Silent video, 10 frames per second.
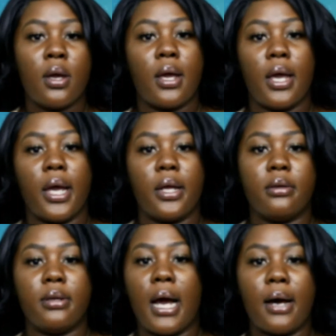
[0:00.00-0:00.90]
And
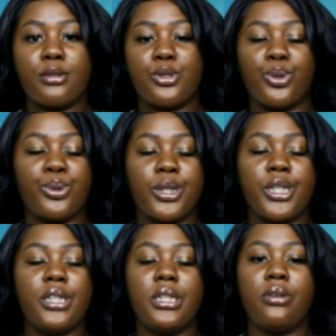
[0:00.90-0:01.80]
yeah, so
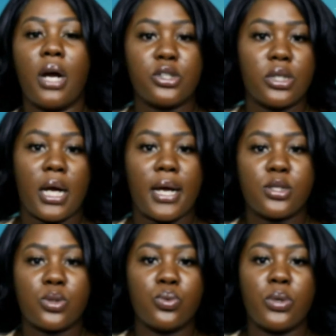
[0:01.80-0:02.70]
he graduated high
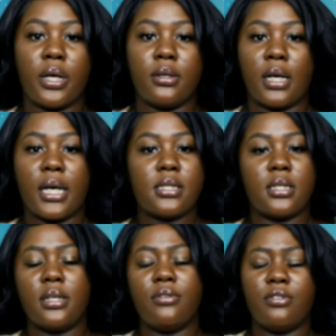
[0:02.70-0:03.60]
school and I guess he
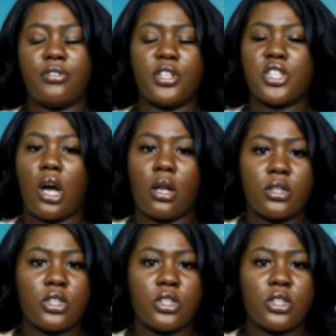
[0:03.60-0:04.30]
didn't even finish college.